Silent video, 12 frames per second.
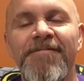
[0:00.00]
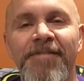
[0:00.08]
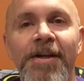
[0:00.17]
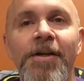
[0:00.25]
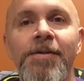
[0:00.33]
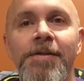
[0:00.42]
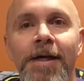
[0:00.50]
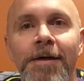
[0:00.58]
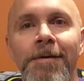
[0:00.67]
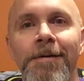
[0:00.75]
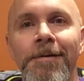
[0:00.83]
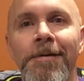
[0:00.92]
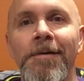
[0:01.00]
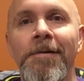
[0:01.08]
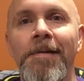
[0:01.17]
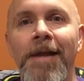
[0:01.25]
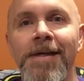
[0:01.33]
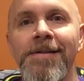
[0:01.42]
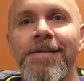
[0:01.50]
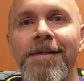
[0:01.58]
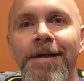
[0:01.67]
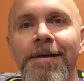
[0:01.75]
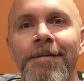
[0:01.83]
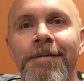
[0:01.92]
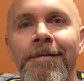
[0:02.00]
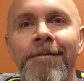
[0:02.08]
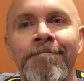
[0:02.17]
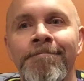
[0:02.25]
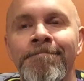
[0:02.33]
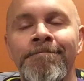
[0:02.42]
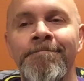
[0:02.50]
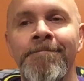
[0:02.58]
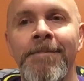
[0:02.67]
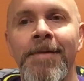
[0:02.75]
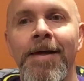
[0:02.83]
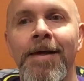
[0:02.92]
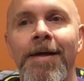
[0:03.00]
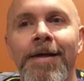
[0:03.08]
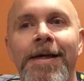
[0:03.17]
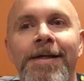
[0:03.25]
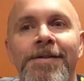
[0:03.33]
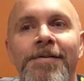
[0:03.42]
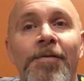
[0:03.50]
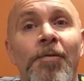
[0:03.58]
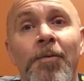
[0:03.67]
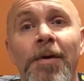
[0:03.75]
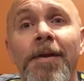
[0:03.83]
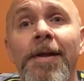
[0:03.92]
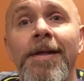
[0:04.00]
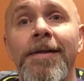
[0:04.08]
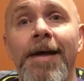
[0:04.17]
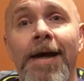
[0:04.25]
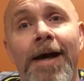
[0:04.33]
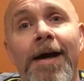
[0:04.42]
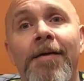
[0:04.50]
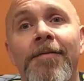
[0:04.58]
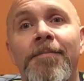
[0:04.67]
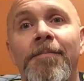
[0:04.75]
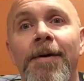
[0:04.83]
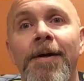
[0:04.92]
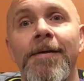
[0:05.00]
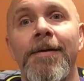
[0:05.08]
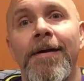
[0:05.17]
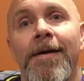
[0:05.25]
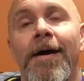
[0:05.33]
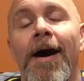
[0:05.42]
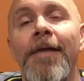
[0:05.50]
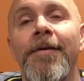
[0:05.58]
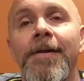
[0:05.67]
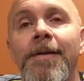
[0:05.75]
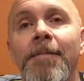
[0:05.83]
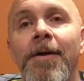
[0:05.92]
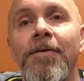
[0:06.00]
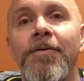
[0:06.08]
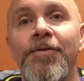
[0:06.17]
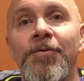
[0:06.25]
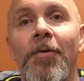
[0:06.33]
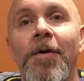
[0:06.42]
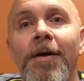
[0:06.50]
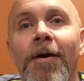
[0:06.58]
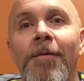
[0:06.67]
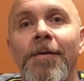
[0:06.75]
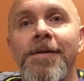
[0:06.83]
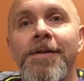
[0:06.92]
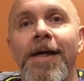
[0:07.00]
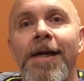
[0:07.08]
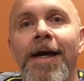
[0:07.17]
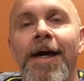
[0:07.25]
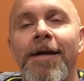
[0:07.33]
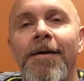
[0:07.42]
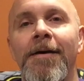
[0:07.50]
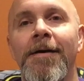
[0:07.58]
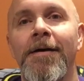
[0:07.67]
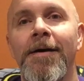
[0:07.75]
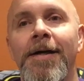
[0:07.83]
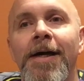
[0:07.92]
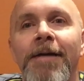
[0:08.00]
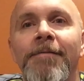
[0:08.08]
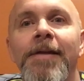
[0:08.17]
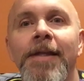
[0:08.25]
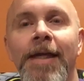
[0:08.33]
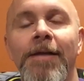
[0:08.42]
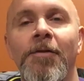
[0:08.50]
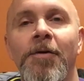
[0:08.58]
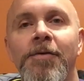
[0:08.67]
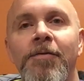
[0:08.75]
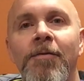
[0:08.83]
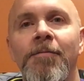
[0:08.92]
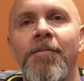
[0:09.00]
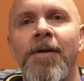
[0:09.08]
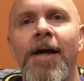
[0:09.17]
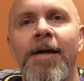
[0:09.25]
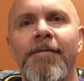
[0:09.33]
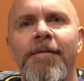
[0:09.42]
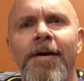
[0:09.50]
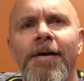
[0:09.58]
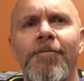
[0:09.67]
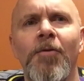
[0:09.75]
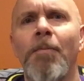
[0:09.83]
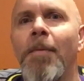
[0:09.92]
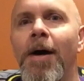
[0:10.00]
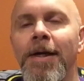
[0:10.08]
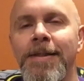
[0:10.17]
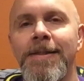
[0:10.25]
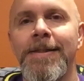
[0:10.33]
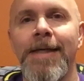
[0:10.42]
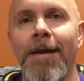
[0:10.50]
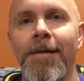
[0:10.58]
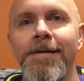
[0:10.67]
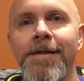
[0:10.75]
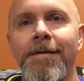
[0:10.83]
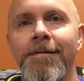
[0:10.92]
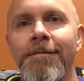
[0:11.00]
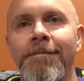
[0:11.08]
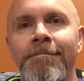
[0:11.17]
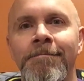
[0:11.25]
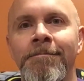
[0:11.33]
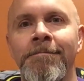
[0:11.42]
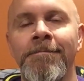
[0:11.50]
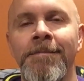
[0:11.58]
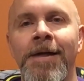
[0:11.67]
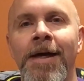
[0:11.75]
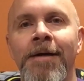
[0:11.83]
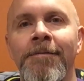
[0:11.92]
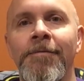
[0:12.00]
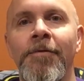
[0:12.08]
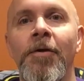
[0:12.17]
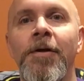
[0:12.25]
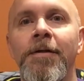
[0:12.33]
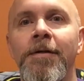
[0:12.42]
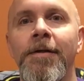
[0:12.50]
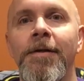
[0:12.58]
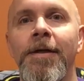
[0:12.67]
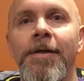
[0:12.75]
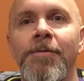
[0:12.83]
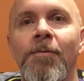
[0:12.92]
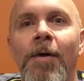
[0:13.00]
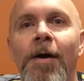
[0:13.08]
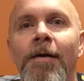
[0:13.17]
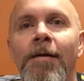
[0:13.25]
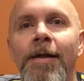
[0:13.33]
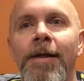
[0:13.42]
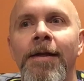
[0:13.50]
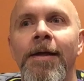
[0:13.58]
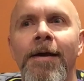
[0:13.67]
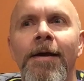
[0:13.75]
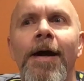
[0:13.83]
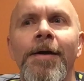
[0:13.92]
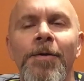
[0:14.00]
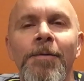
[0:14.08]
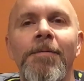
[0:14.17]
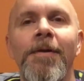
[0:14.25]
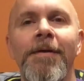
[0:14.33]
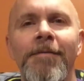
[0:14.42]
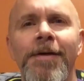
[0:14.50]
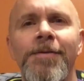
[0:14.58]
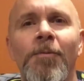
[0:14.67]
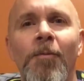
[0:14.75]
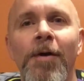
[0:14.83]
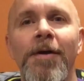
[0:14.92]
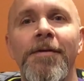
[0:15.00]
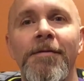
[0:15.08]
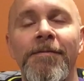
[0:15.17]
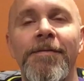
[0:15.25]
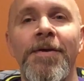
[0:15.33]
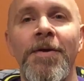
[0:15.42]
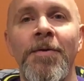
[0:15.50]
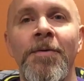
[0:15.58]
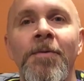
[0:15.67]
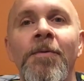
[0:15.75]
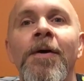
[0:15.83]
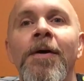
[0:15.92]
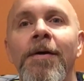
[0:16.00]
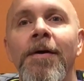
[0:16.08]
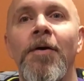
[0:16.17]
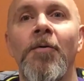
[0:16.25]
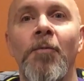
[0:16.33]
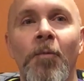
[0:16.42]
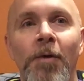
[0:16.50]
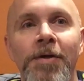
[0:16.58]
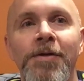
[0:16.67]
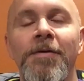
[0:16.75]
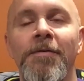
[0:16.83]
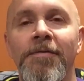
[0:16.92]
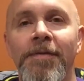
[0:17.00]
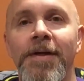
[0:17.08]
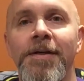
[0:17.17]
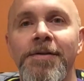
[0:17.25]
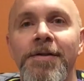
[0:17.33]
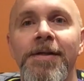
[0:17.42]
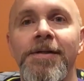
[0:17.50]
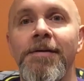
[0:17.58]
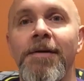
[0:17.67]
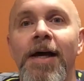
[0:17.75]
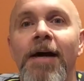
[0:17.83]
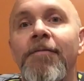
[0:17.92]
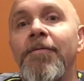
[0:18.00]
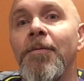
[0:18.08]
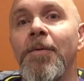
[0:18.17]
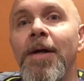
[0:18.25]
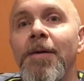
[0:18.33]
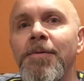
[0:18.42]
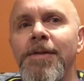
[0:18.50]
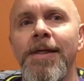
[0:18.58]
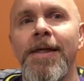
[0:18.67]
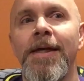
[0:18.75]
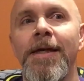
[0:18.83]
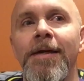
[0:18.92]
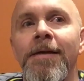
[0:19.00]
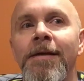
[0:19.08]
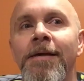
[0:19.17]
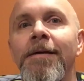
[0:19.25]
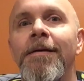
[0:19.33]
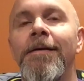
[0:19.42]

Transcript: figures that are a little less than, I guess, thrilling to have, but I thought the medical droid always kind of had a kind of a neat look to him, kind of a robotic skeleton kind of look as well. And I do believe that's one of the few original figures I still have from when I was a kid.